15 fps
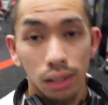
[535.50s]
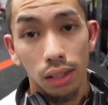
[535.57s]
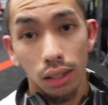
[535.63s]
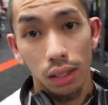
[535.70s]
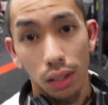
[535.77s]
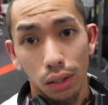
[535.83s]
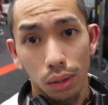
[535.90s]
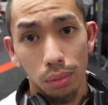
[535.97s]

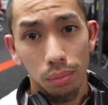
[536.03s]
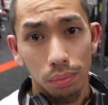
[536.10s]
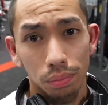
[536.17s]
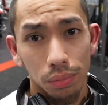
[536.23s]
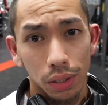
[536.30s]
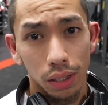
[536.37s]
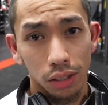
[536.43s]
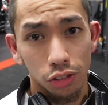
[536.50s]
done.
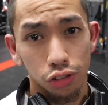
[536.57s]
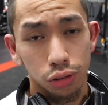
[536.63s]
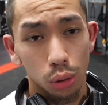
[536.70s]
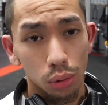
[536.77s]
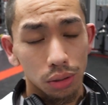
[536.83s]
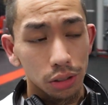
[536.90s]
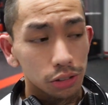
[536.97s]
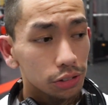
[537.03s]
Hit his
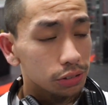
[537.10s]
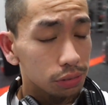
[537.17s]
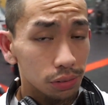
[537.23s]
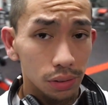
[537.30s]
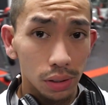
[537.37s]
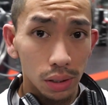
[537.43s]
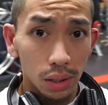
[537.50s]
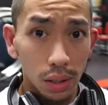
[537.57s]
shoulders.
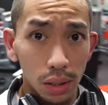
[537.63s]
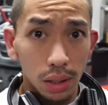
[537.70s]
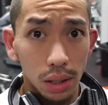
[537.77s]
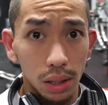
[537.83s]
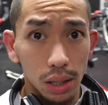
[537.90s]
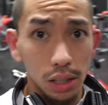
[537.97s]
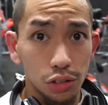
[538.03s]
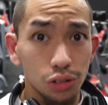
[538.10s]

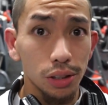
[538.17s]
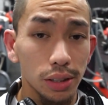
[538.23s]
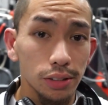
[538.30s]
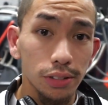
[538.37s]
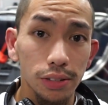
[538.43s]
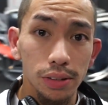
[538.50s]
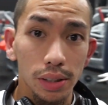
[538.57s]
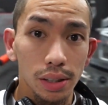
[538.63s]
As you
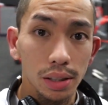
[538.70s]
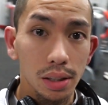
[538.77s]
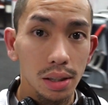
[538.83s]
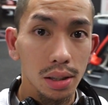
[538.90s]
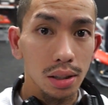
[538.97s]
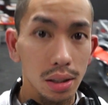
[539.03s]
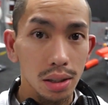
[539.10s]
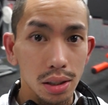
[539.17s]
can see,
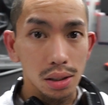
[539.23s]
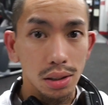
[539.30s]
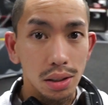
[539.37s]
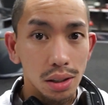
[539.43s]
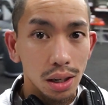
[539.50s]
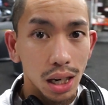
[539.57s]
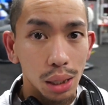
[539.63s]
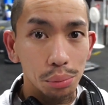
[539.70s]

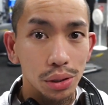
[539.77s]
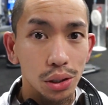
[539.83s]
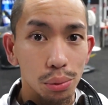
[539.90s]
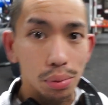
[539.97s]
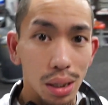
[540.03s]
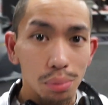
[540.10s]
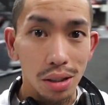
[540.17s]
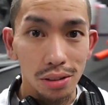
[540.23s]
I'm
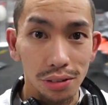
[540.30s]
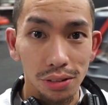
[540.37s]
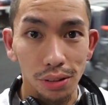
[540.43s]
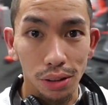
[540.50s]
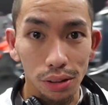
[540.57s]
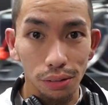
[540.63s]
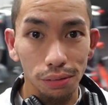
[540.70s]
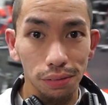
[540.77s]
here by
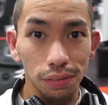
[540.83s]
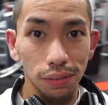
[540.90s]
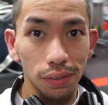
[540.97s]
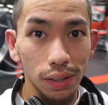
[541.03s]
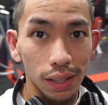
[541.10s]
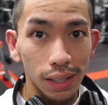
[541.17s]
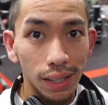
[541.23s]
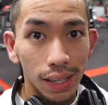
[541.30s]
myself
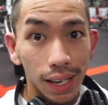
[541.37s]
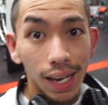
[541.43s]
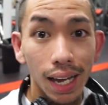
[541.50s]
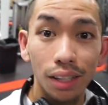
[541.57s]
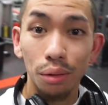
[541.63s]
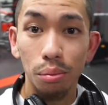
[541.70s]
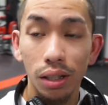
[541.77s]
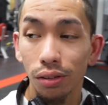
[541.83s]

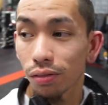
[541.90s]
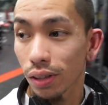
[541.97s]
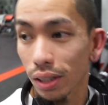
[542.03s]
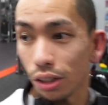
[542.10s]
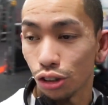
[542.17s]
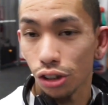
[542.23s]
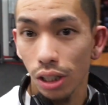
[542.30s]
at the motherfucking